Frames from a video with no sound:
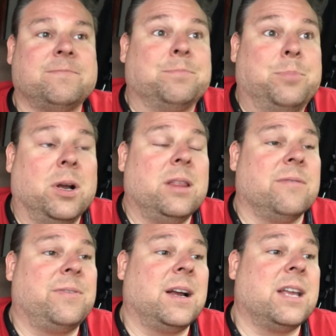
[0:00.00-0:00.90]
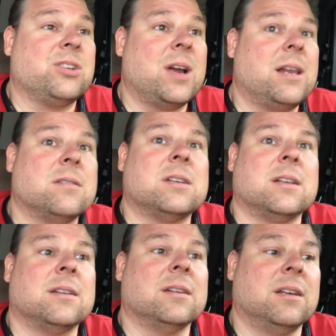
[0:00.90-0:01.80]
putting the fucking trailers
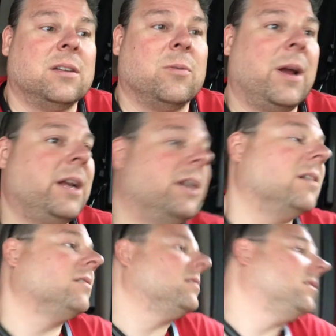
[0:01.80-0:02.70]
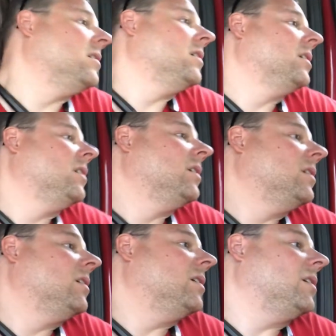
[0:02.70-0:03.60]
on the in the red here.
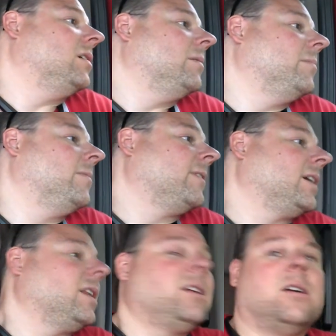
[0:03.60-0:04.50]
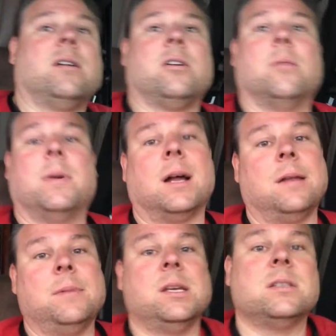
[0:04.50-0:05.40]
Um, I got the Yard Goat
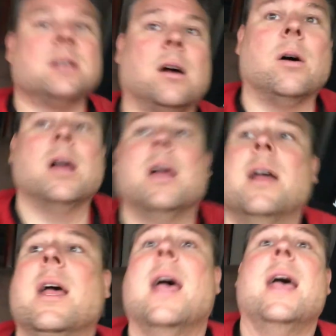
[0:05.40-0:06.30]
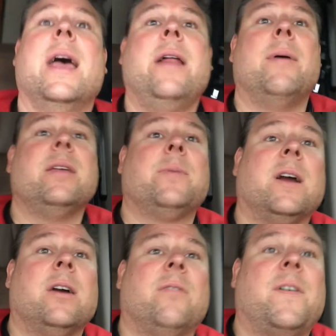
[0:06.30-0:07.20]
behind me, so anyways, we're
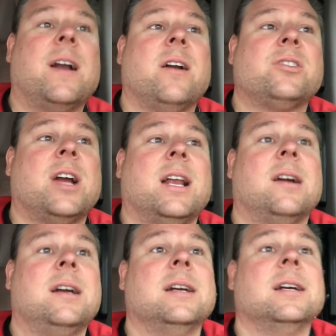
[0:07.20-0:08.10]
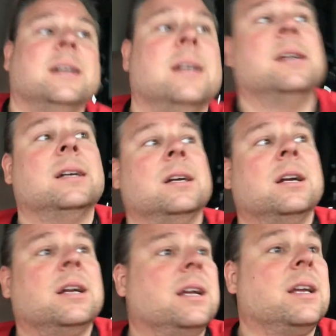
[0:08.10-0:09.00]
gonna go find our trailer
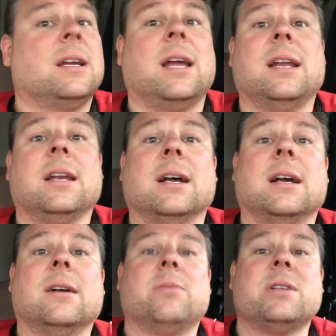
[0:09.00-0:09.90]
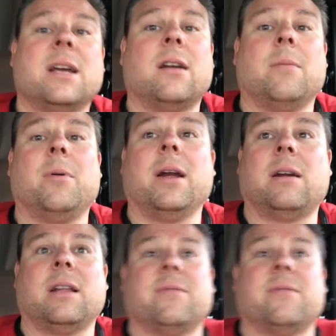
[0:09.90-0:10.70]
and uh, we're taking our break and get the